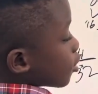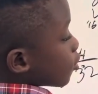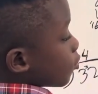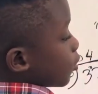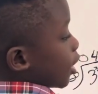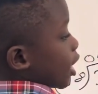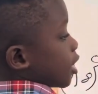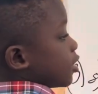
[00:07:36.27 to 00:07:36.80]
We
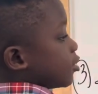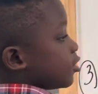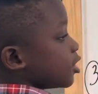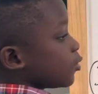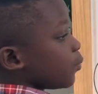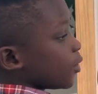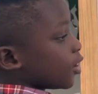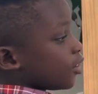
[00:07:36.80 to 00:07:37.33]
add the 6
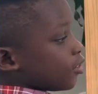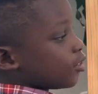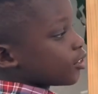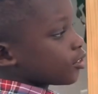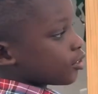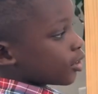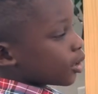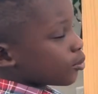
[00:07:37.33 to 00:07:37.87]
because it's
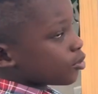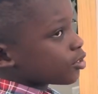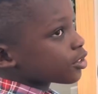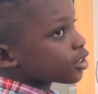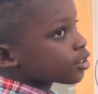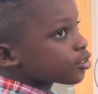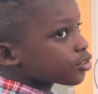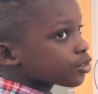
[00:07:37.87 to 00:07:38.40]
6 times
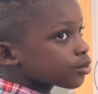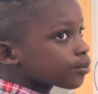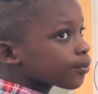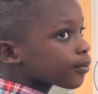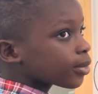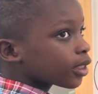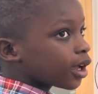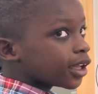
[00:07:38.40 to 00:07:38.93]
6.
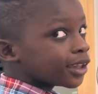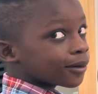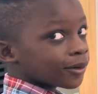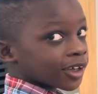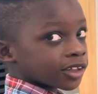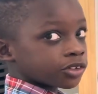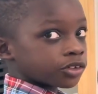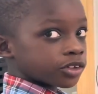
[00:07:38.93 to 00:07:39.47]
And then we
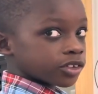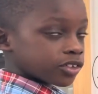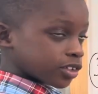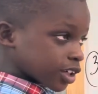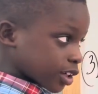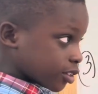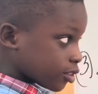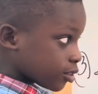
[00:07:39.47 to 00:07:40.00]
get
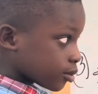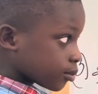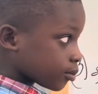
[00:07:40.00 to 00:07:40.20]
36.